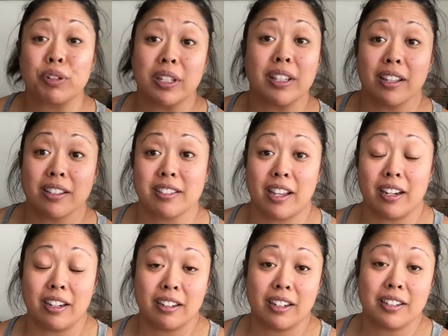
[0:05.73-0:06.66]
really
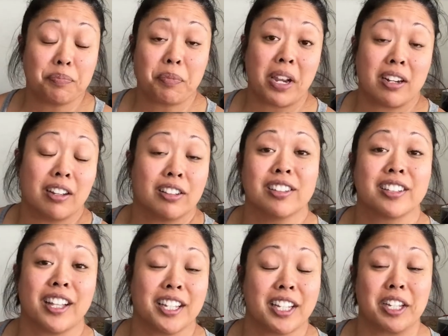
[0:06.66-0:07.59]
excited. It might not look
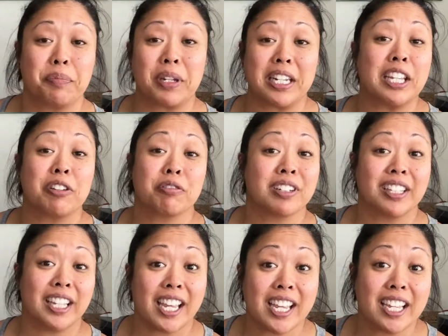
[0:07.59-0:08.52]
like it, but he
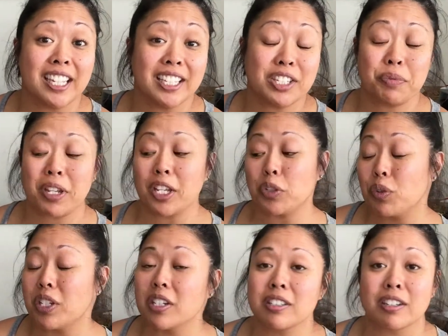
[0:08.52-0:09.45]
really is because
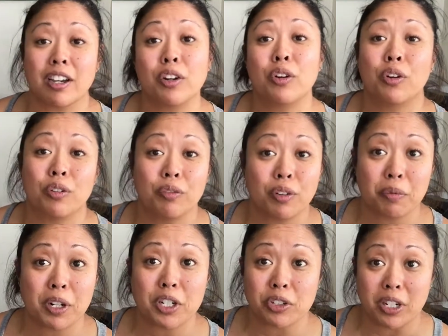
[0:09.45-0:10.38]
we just got home from
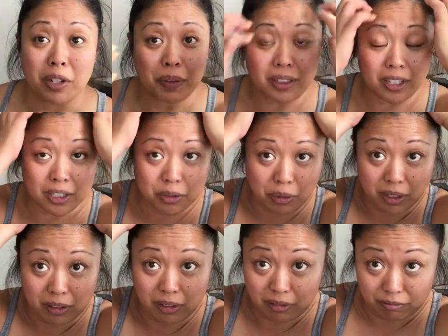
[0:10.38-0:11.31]
our trip, and that's why I
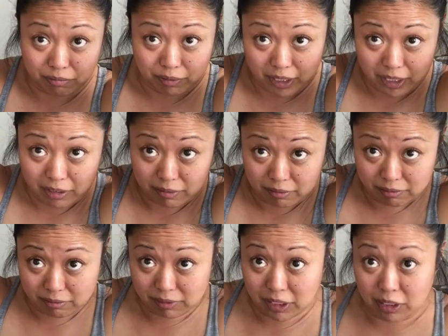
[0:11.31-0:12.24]
look like,
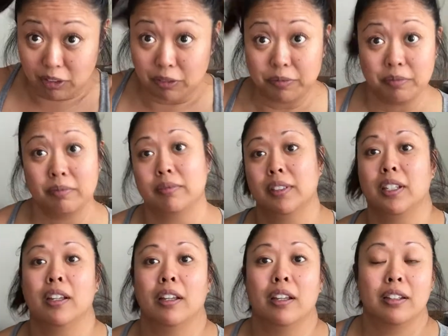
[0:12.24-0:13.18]
you know,
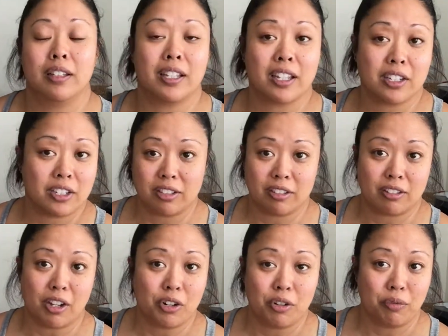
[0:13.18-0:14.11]
like I just
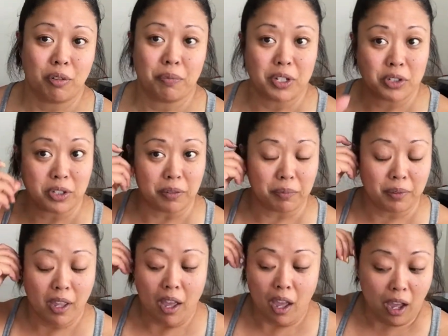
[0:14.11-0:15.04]
got home from a trip.
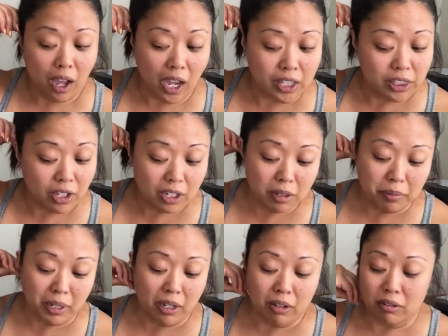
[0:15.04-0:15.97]
I thought
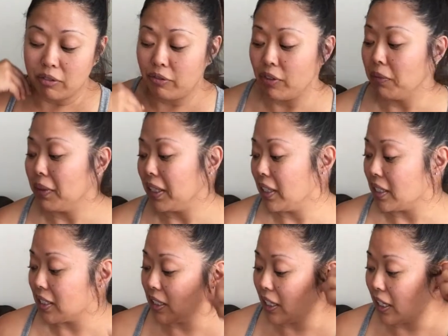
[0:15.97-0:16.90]
about filming
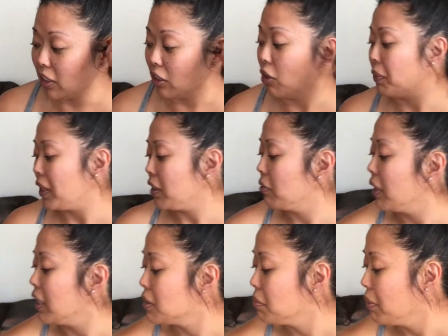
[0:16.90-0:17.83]
this later. Oh, by the
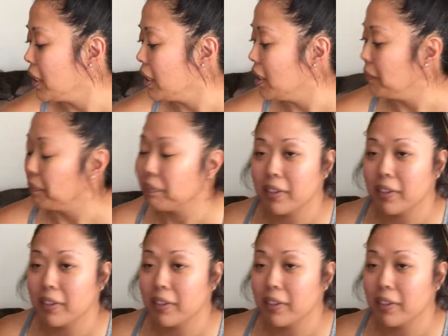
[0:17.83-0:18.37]
way, it's my um,